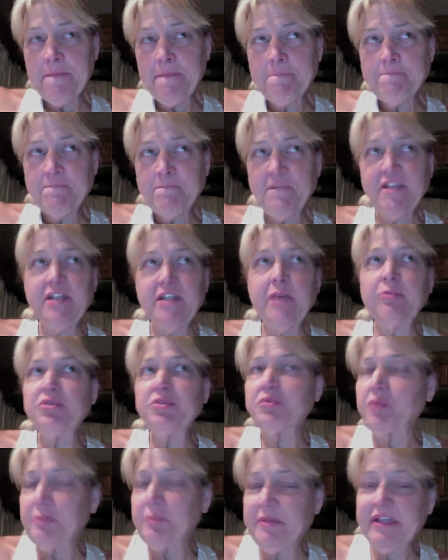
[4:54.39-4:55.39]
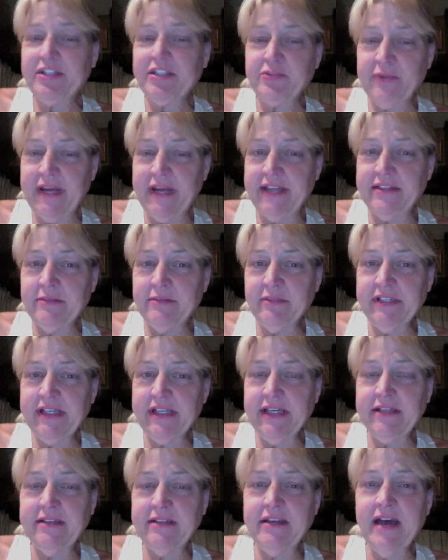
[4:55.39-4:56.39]
the numbers were picked randomly
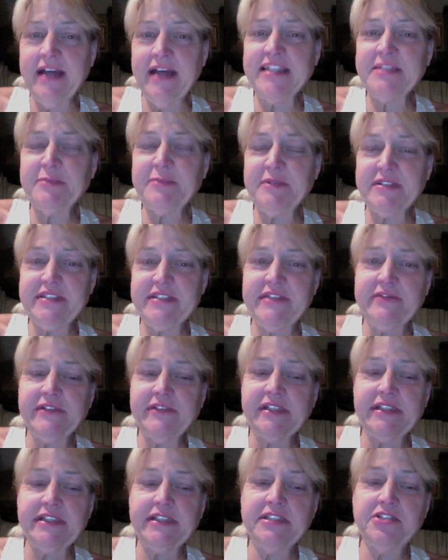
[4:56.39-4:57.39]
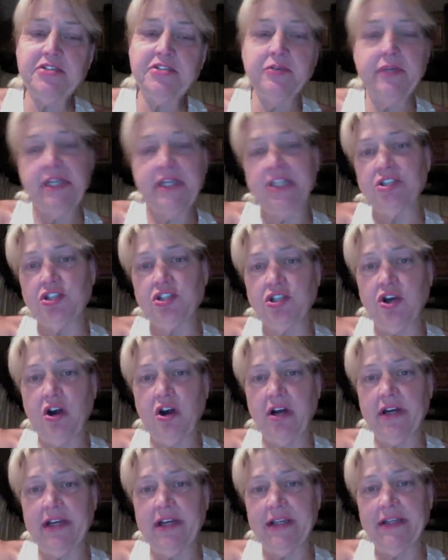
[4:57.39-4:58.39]
and not specifically to each
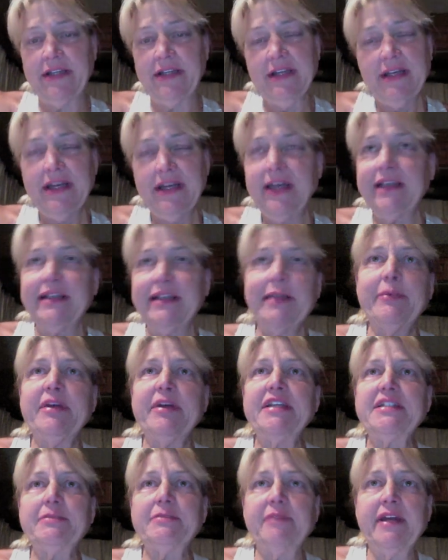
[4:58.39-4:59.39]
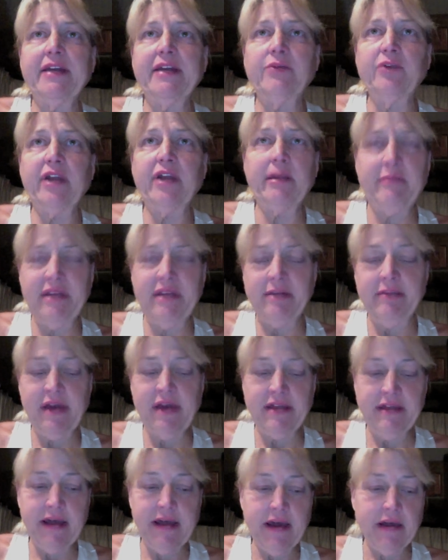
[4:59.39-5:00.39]
target. And let me explain what I mean
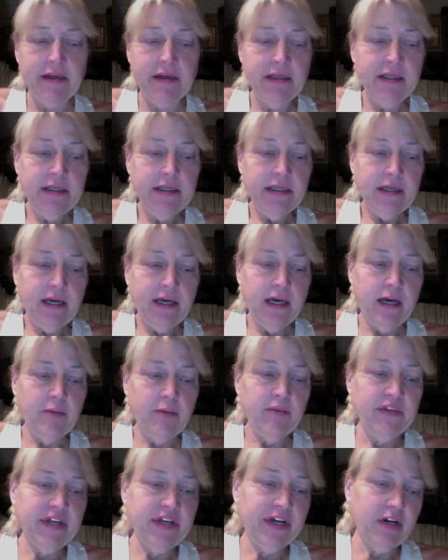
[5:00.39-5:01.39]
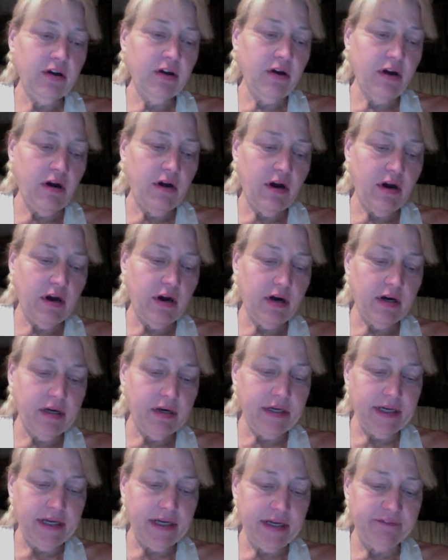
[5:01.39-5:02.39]
by that. There
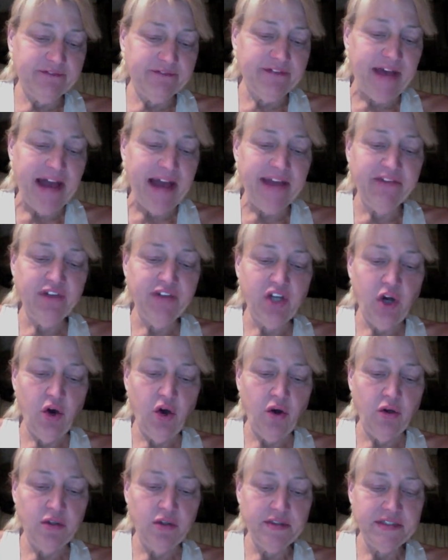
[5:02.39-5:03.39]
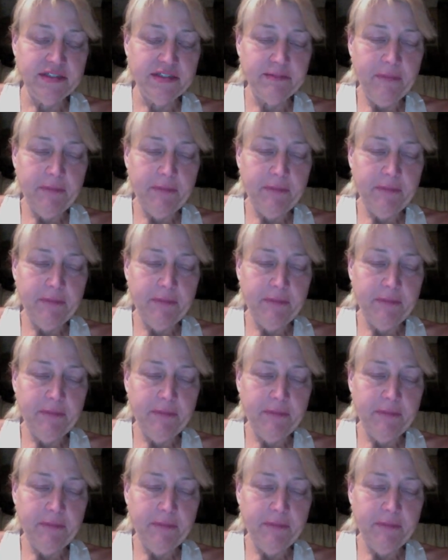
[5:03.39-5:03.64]
are 5 goals,